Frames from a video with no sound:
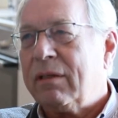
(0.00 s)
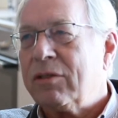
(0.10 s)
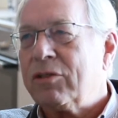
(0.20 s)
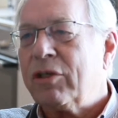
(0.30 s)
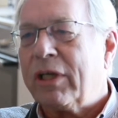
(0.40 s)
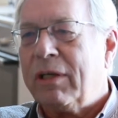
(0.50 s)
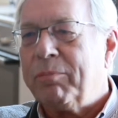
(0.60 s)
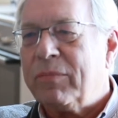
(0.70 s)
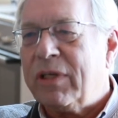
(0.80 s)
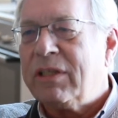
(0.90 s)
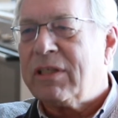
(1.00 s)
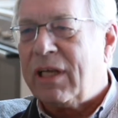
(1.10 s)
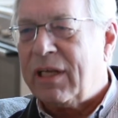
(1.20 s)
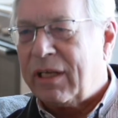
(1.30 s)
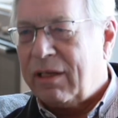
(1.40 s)
tricky
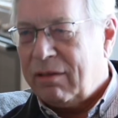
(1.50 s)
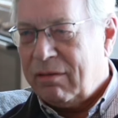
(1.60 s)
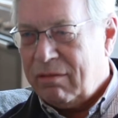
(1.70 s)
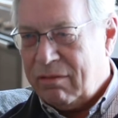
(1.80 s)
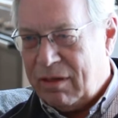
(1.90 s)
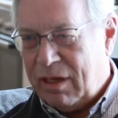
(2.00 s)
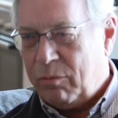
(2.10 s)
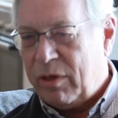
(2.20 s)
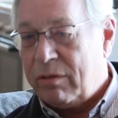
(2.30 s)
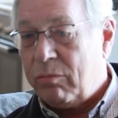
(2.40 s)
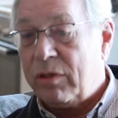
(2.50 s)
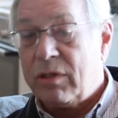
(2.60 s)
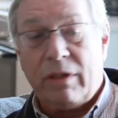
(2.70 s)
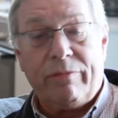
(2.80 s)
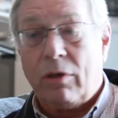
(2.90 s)
detailing, and we
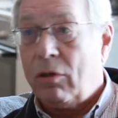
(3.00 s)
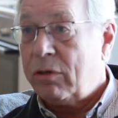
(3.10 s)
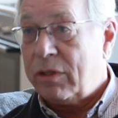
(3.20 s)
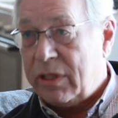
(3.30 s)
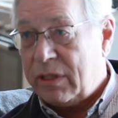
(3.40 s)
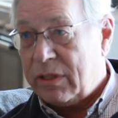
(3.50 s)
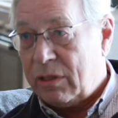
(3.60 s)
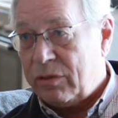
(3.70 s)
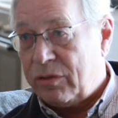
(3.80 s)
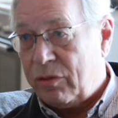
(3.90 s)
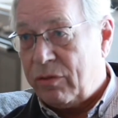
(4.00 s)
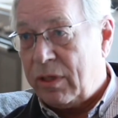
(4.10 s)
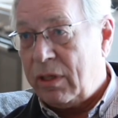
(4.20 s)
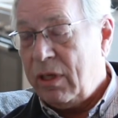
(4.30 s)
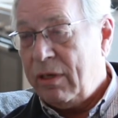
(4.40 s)
delivered a lot of details to
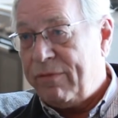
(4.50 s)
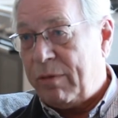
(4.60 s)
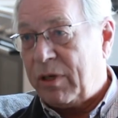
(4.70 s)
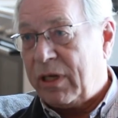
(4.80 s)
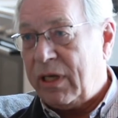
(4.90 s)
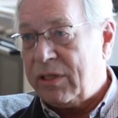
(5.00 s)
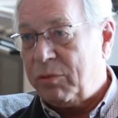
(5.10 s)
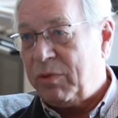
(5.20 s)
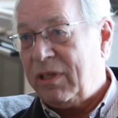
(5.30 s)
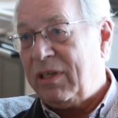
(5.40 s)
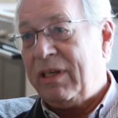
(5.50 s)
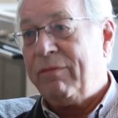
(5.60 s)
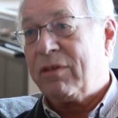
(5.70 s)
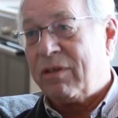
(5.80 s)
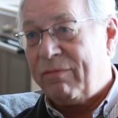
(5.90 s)
the fabricator. We didn't leave
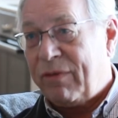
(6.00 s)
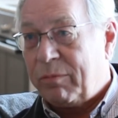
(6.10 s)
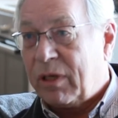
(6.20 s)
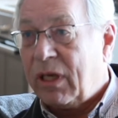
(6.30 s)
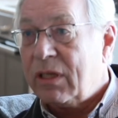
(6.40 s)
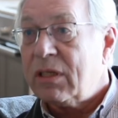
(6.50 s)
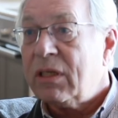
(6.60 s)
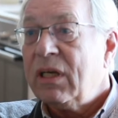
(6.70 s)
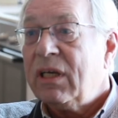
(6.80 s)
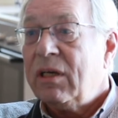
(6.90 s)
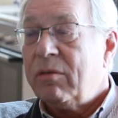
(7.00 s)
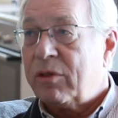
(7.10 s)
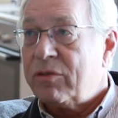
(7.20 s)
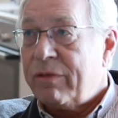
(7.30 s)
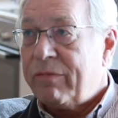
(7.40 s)
it to the fabricator
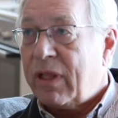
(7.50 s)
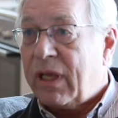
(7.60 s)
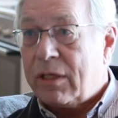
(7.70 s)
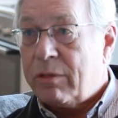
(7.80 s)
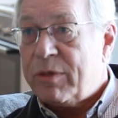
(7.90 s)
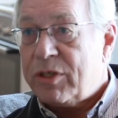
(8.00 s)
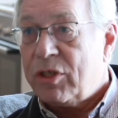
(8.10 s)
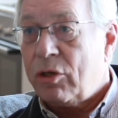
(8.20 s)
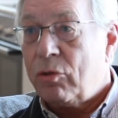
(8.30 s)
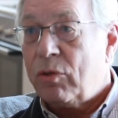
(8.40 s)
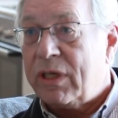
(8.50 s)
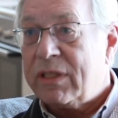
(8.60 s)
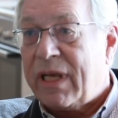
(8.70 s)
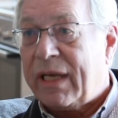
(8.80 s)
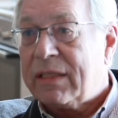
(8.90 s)
because everything had to be so
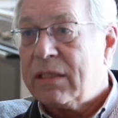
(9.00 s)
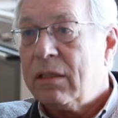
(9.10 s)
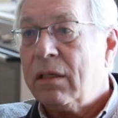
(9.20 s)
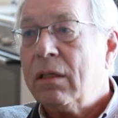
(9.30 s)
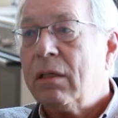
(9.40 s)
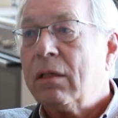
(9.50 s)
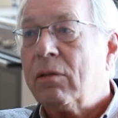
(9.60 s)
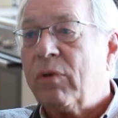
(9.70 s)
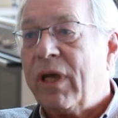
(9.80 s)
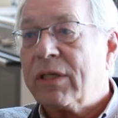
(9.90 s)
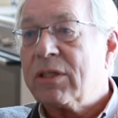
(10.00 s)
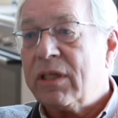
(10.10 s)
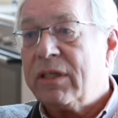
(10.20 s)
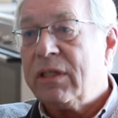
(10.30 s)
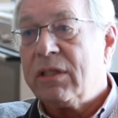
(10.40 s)
exact. We
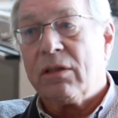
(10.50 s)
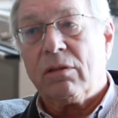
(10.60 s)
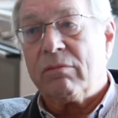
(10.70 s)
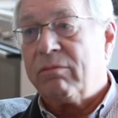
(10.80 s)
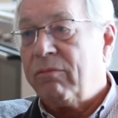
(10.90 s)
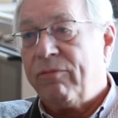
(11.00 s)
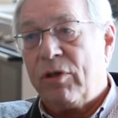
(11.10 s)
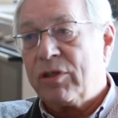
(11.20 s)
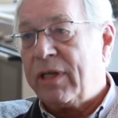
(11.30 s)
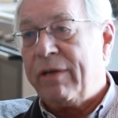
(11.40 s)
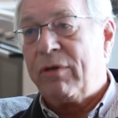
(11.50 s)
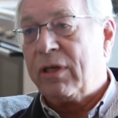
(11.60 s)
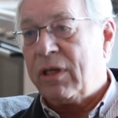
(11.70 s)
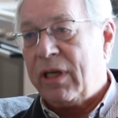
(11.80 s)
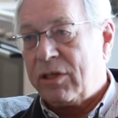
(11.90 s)
actually detailed virtually every
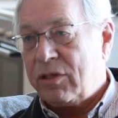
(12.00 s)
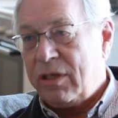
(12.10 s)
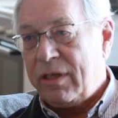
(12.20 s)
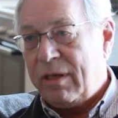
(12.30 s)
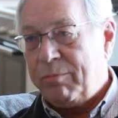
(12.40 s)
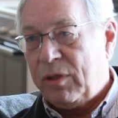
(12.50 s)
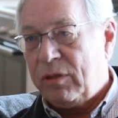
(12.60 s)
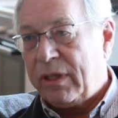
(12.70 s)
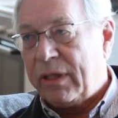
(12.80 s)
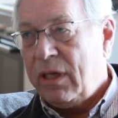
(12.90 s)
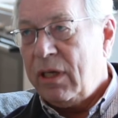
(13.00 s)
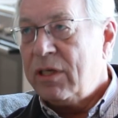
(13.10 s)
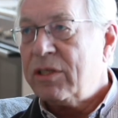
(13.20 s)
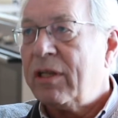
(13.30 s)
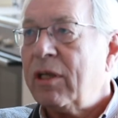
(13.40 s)
connection in that building.
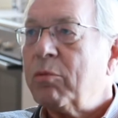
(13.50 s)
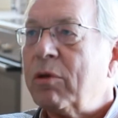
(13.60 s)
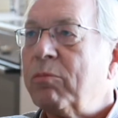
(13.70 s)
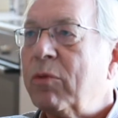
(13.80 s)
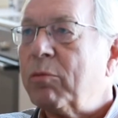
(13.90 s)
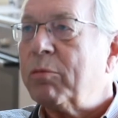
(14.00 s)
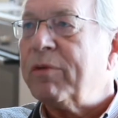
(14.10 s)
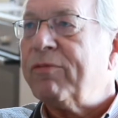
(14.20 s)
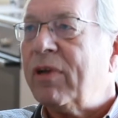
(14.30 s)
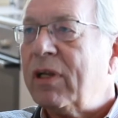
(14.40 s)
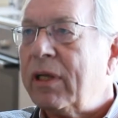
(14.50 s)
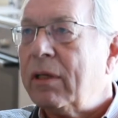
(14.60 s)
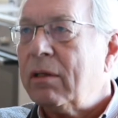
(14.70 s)
So I think we would be fairly